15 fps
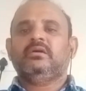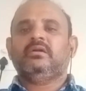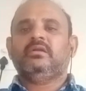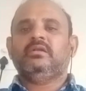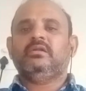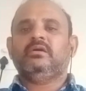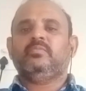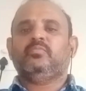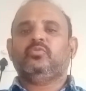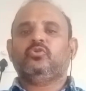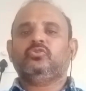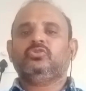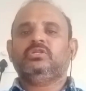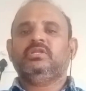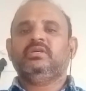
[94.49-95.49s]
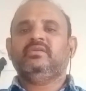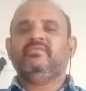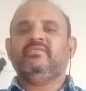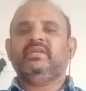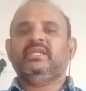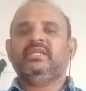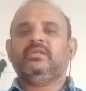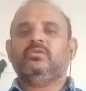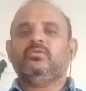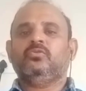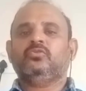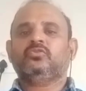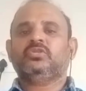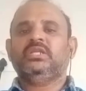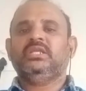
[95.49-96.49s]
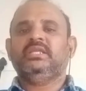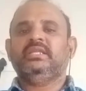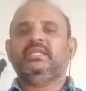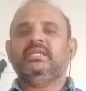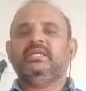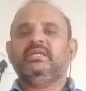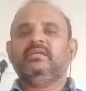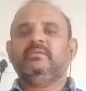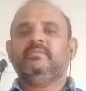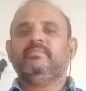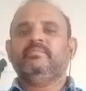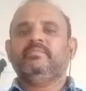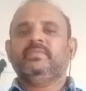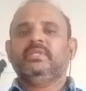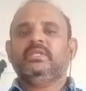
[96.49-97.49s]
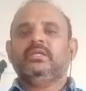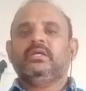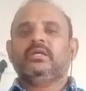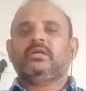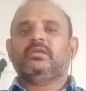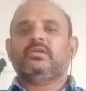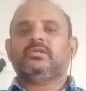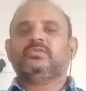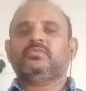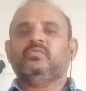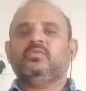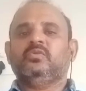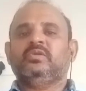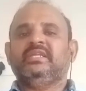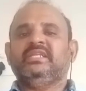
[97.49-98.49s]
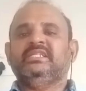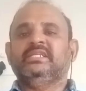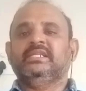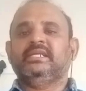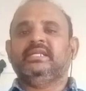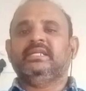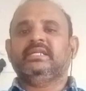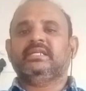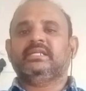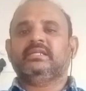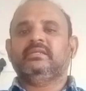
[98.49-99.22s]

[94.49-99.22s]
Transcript: and approached very closely in a cross-flow regenerator.